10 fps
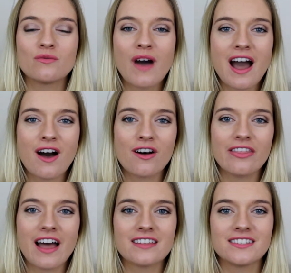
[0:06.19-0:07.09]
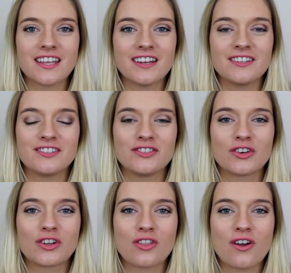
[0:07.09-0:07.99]
Wow, that sentence
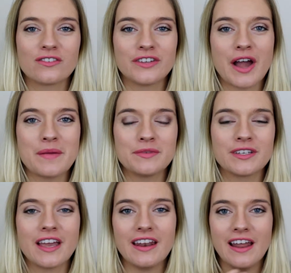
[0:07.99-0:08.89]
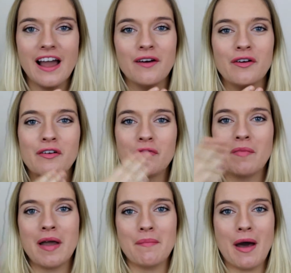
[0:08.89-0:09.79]
took a long time to get out of
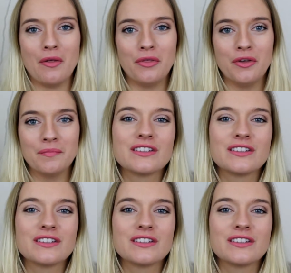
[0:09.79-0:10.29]
my mouth.